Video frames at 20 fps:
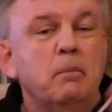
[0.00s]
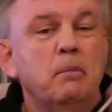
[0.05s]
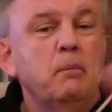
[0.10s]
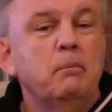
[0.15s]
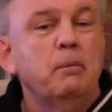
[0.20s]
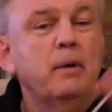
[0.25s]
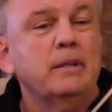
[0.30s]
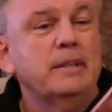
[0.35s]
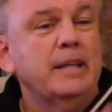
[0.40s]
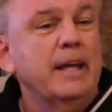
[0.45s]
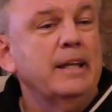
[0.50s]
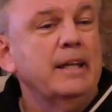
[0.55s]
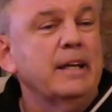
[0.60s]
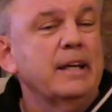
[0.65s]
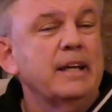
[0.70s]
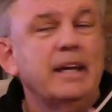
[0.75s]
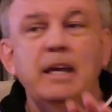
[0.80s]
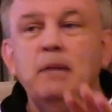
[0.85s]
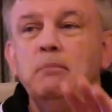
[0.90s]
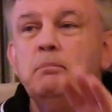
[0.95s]
people out there
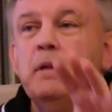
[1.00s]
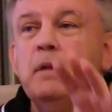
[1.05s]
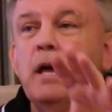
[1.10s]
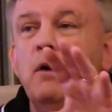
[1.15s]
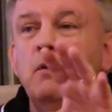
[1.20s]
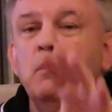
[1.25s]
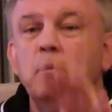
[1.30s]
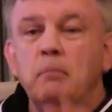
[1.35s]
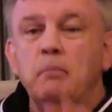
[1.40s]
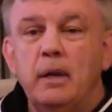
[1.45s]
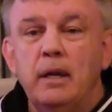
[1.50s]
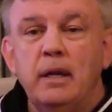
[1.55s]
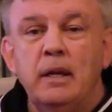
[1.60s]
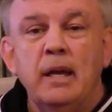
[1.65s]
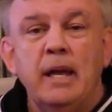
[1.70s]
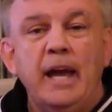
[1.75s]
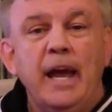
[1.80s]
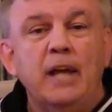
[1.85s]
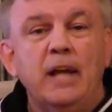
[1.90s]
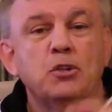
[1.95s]
that keep telling me
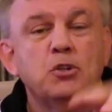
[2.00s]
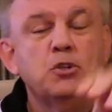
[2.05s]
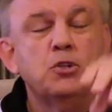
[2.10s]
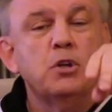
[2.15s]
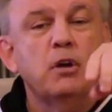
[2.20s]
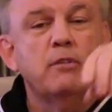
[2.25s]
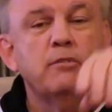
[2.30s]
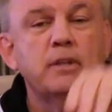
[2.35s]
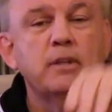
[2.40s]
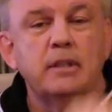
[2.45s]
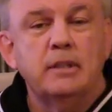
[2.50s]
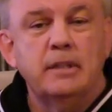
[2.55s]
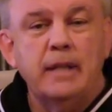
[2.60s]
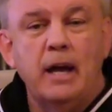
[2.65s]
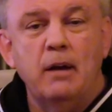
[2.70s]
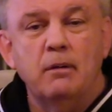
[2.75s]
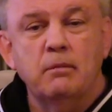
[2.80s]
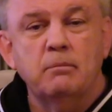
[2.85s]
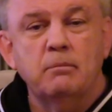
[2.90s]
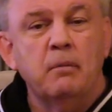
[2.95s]
and shoving it
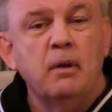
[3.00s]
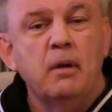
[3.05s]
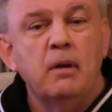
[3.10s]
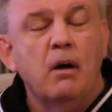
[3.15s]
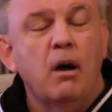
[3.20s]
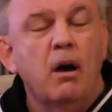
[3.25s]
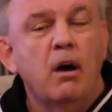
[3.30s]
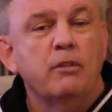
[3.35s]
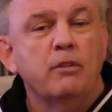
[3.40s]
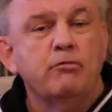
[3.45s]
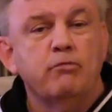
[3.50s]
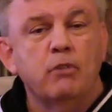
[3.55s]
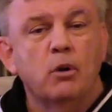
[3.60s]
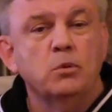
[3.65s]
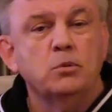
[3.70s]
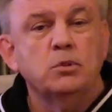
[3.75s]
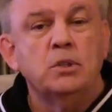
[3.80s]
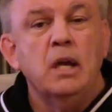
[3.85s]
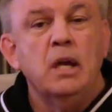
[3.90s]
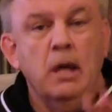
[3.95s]
down our
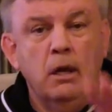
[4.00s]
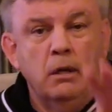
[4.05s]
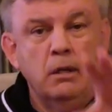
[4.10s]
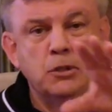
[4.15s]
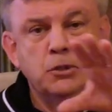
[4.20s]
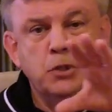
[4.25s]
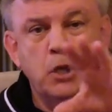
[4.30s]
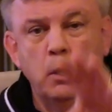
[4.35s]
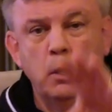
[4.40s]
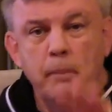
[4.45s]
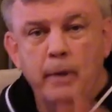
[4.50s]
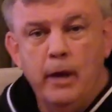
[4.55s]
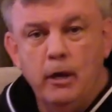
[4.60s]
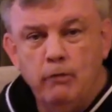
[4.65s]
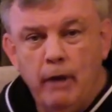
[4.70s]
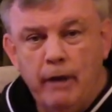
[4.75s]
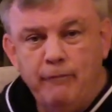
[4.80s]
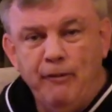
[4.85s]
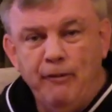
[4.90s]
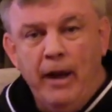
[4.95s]
throats, it's going to be a
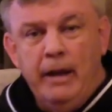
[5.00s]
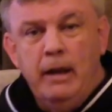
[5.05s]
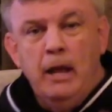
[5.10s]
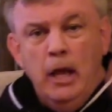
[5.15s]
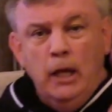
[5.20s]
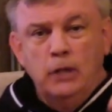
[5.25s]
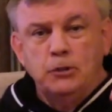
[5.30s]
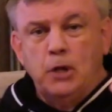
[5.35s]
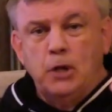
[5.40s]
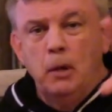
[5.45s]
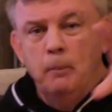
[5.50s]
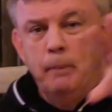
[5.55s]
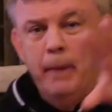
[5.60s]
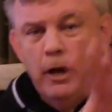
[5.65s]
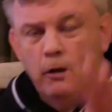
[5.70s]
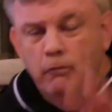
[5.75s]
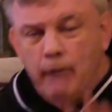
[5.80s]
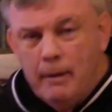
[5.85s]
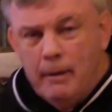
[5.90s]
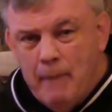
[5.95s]
great fight. It's going to
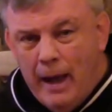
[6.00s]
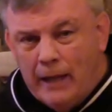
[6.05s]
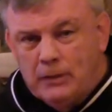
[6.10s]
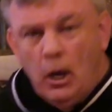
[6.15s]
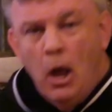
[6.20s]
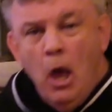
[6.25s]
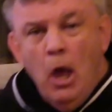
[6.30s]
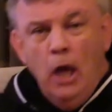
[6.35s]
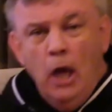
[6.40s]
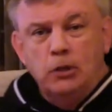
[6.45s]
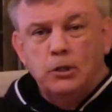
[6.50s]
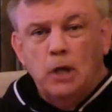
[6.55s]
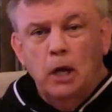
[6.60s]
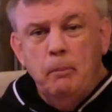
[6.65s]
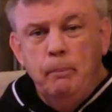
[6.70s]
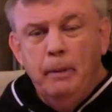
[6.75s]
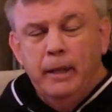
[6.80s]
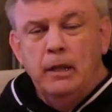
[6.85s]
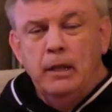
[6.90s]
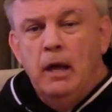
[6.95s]
be a great matchup. It's
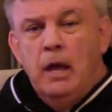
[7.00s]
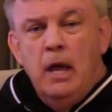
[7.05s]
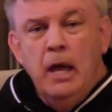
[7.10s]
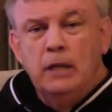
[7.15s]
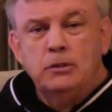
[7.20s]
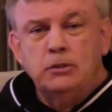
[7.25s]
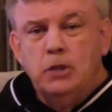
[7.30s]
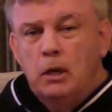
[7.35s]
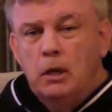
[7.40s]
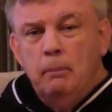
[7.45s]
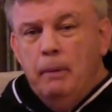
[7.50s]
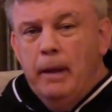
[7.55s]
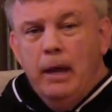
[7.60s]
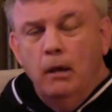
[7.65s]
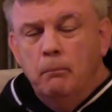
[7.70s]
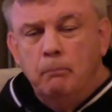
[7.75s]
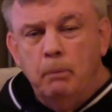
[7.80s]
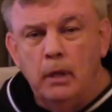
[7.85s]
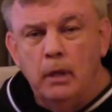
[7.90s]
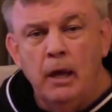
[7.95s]
going to be the, it's going to be
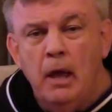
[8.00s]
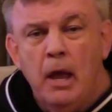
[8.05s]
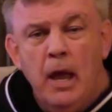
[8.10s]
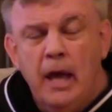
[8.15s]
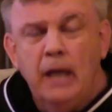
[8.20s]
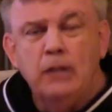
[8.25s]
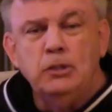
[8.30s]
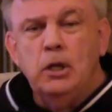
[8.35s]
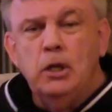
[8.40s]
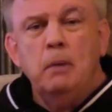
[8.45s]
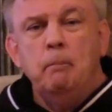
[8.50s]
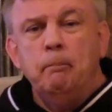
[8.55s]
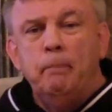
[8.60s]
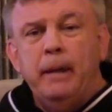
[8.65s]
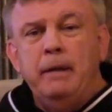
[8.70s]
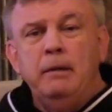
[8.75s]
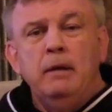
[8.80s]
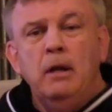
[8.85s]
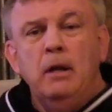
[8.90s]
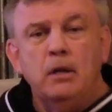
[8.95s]
unbelievable. He's going to
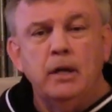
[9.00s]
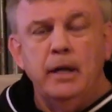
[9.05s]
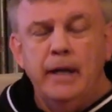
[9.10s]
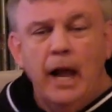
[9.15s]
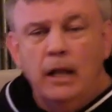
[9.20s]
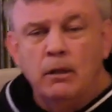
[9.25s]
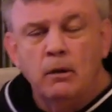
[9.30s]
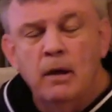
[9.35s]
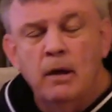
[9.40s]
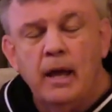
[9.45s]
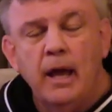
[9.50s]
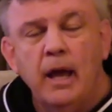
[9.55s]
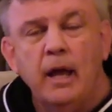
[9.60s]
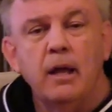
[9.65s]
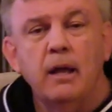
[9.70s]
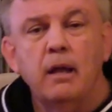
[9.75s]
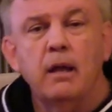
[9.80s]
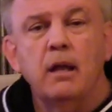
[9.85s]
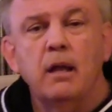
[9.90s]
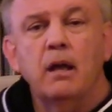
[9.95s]
beat Canelo.
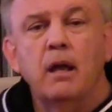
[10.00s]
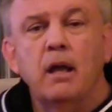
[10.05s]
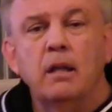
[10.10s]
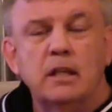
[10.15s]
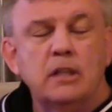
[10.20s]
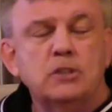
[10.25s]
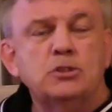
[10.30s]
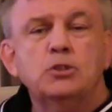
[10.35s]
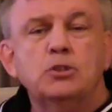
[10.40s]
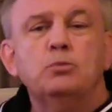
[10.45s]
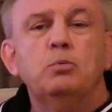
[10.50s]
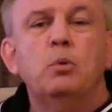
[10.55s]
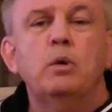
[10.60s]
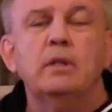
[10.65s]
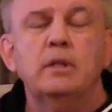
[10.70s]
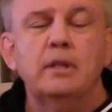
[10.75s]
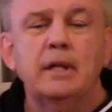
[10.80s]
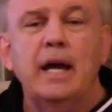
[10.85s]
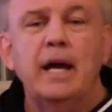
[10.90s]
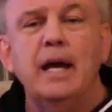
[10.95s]
Unless it's
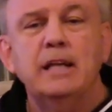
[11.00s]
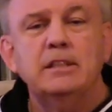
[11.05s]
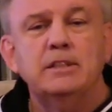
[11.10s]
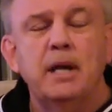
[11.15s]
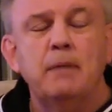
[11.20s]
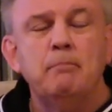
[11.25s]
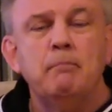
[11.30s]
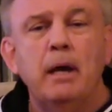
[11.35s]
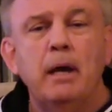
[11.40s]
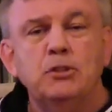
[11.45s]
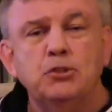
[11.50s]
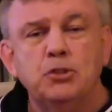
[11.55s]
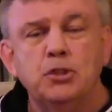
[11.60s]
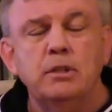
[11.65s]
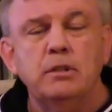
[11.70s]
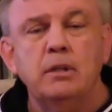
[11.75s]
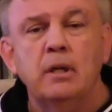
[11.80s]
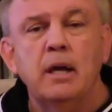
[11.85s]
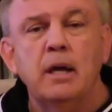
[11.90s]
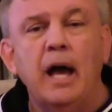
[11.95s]
one of the guys I
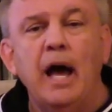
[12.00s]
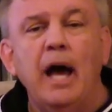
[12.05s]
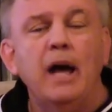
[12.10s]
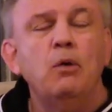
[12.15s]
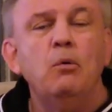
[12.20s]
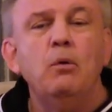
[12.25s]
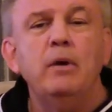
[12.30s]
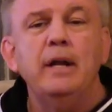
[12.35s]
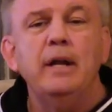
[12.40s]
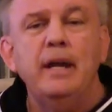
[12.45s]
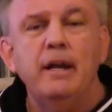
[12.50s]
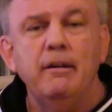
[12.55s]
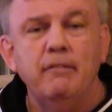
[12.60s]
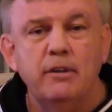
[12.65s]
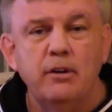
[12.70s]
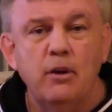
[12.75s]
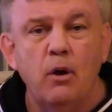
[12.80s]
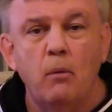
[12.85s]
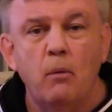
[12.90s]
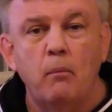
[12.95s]
mentioned, I don't want to
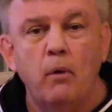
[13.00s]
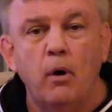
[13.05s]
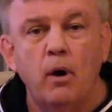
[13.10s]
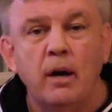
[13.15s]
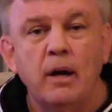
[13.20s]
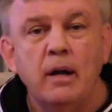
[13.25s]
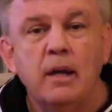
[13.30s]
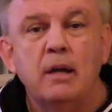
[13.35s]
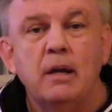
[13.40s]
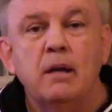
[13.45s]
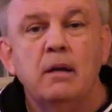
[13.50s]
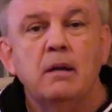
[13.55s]
hear it no more.